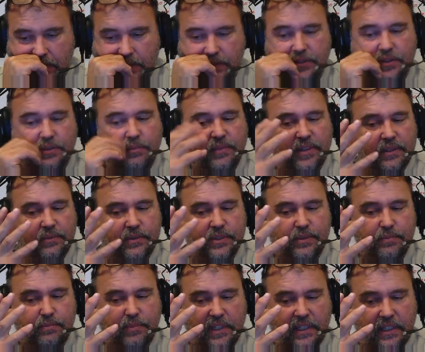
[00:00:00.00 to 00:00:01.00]
Something
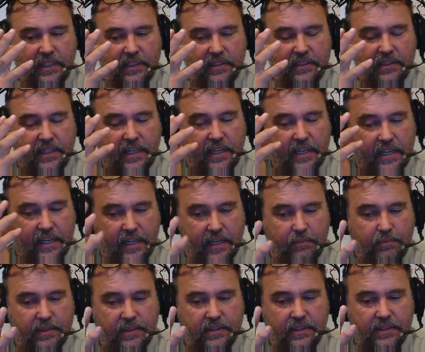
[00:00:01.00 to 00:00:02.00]
was planned to
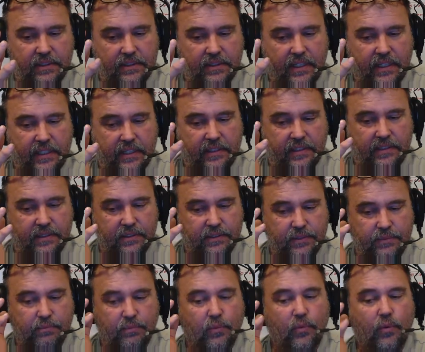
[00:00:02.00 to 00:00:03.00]
happen. It's like
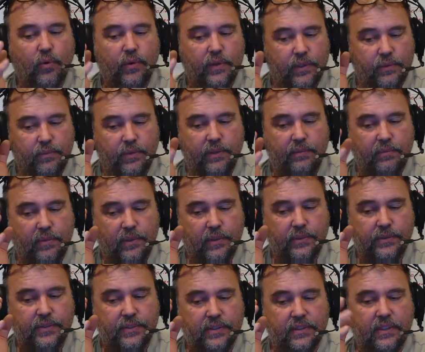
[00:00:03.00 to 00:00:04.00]
there's more than one
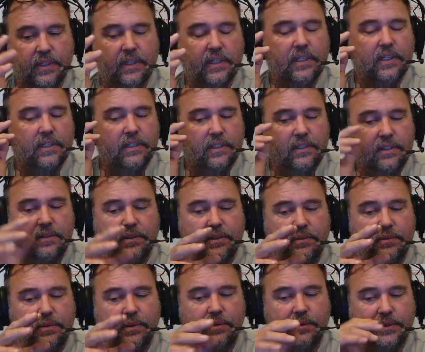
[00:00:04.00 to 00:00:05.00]
person who
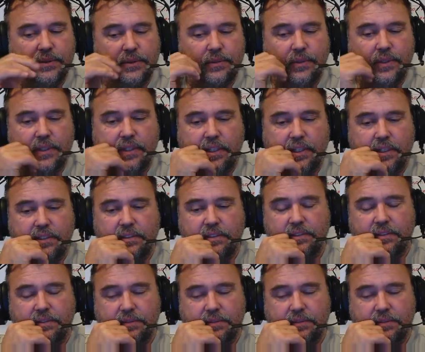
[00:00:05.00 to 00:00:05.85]
knew what was going on.